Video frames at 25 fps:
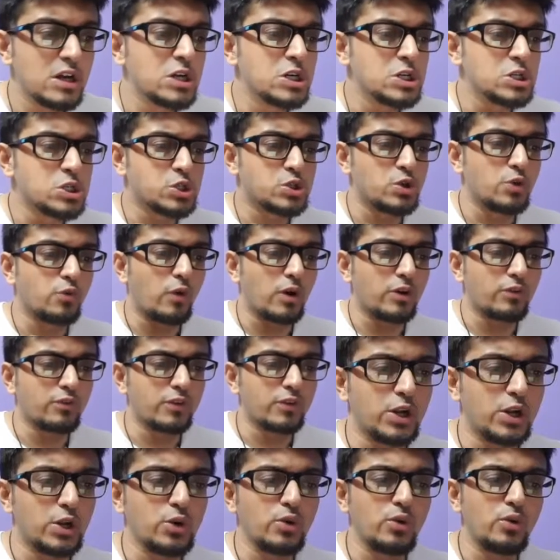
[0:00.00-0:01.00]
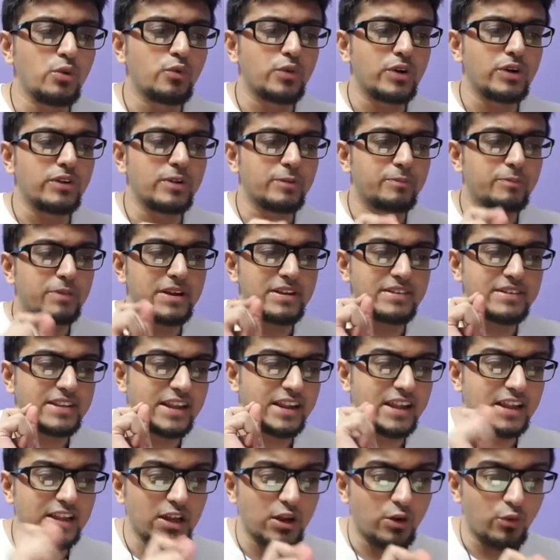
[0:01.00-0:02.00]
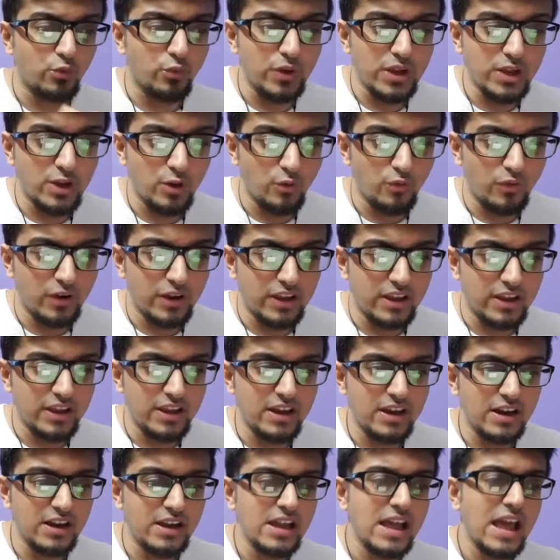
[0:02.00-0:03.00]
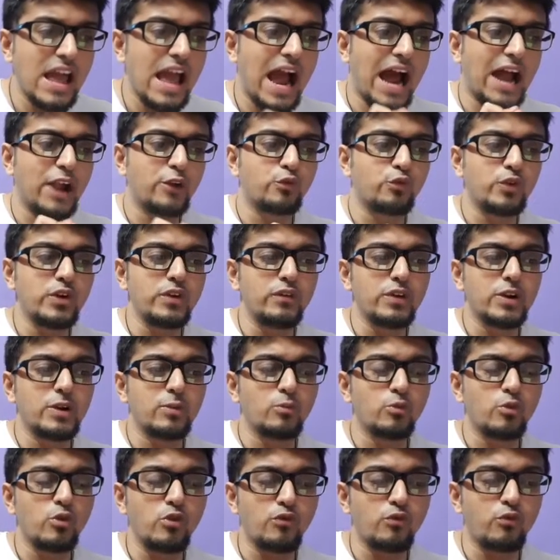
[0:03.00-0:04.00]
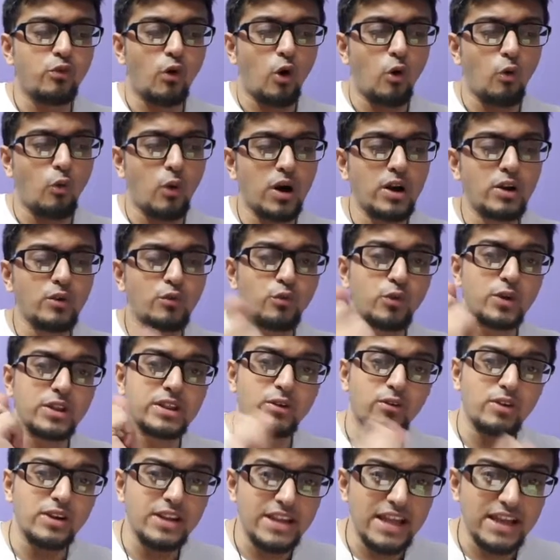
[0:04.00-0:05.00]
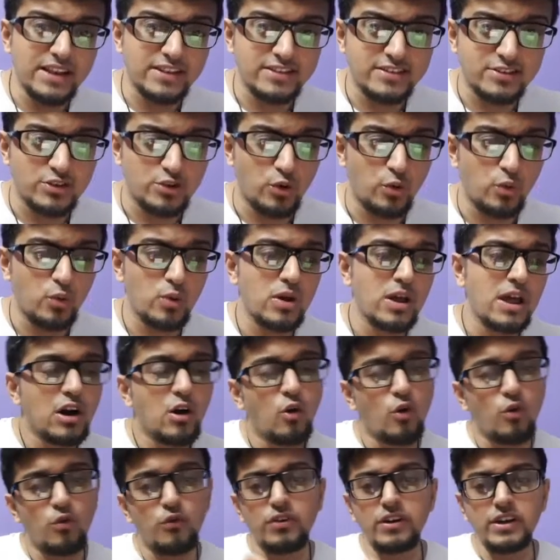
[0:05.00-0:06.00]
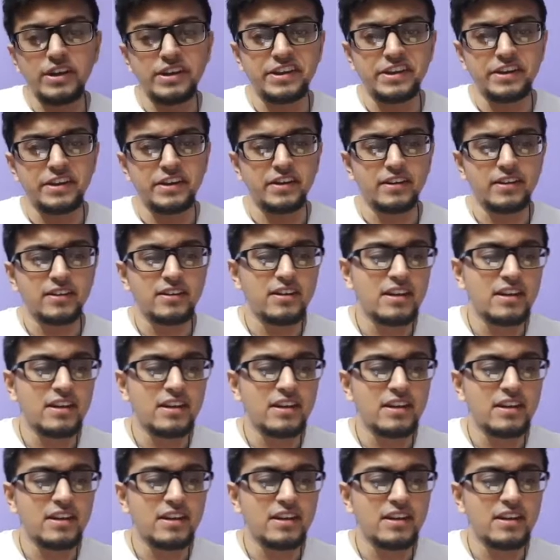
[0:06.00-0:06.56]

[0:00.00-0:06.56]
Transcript: So what do, we will place another queen over here and we will move forward with our next row over here.